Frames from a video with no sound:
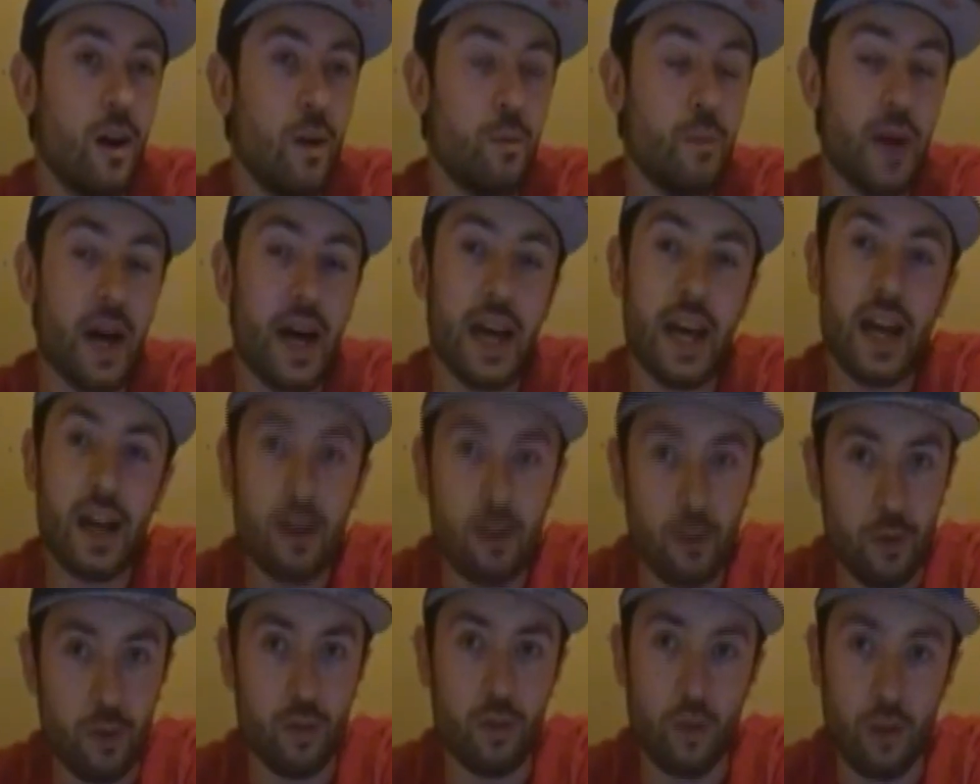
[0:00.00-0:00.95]
my
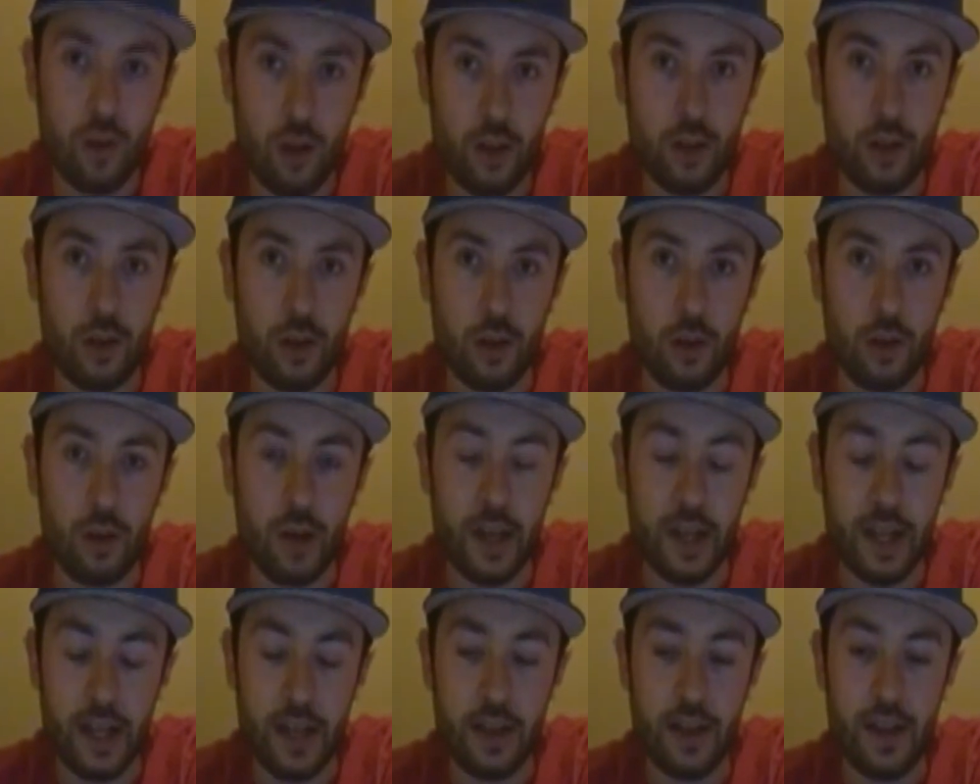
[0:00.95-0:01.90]
hair is longer,
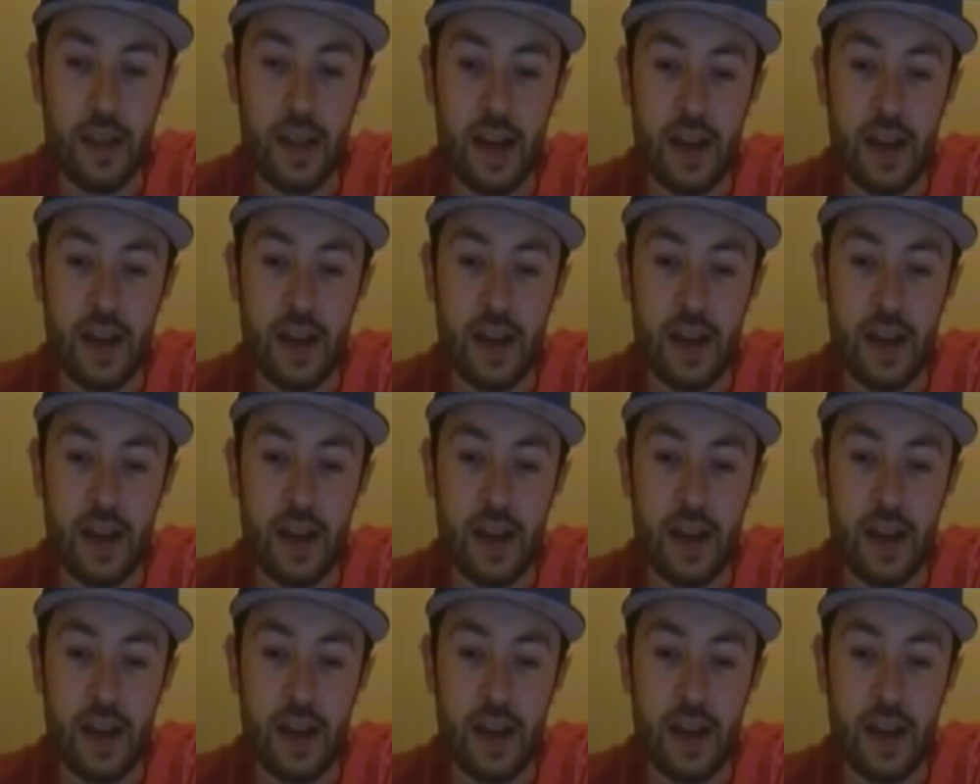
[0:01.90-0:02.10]
and then